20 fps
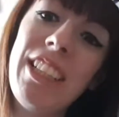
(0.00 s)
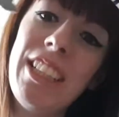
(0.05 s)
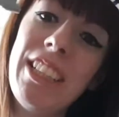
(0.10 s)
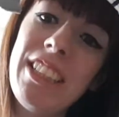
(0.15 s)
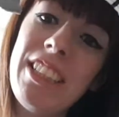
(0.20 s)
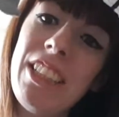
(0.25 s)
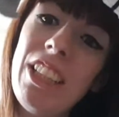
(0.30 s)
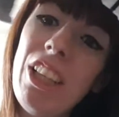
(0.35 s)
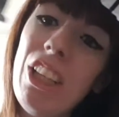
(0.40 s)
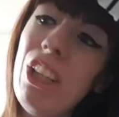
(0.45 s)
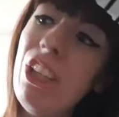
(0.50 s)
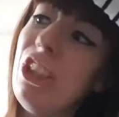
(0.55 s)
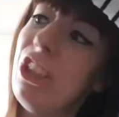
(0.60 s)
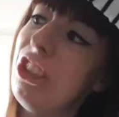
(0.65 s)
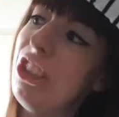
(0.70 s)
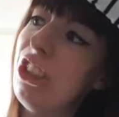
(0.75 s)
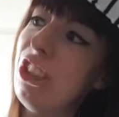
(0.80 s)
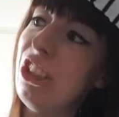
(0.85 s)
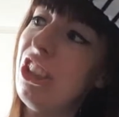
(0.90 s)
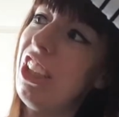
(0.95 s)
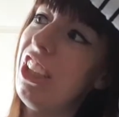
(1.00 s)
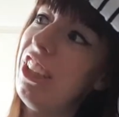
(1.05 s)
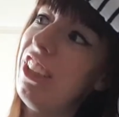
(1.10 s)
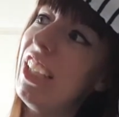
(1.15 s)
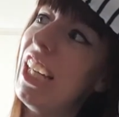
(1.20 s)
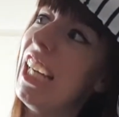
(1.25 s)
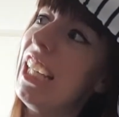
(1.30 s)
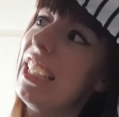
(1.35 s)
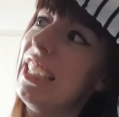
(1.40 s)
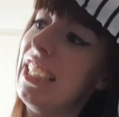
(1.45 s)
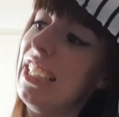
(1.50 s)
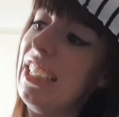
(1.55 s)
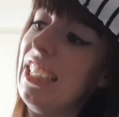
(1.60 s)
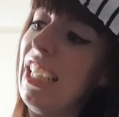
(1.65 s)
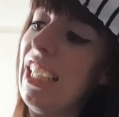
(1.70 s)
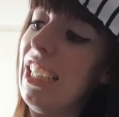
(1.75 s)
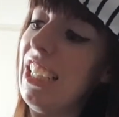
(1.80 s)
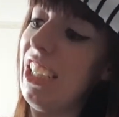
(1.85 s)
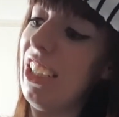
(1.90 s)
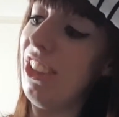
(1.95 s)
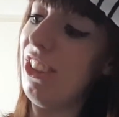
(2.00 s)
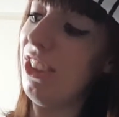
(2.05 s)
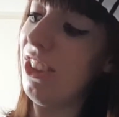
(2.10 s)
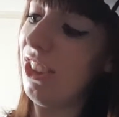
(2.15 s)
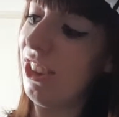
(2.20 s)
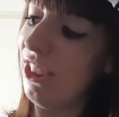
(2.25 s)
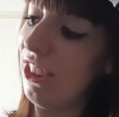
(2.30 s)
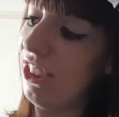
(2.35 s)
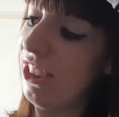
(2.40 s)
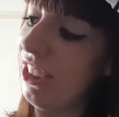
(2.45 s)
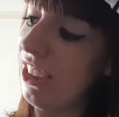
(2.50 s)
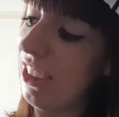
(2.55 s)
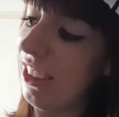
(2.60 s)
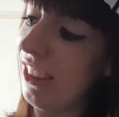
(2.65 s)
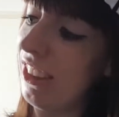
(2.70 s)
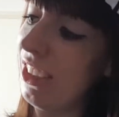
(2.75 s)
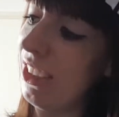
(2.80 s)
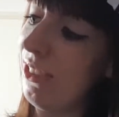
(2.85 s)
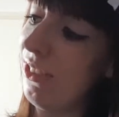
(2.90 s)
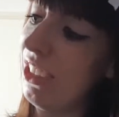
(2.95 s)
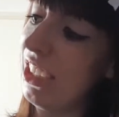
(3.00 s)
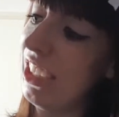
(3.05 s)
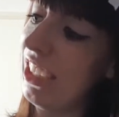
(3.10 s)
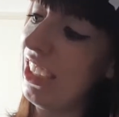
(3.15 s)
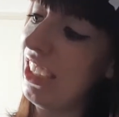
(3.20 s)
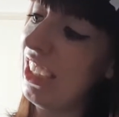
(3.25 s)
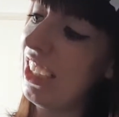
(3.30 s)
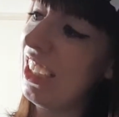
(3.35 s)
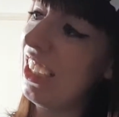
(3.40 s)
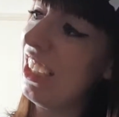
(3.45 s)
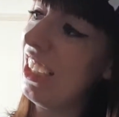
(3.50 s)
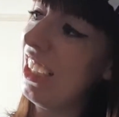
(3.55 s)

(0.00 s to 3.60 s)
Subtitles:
this, you know, as the day goes on, I'm going to be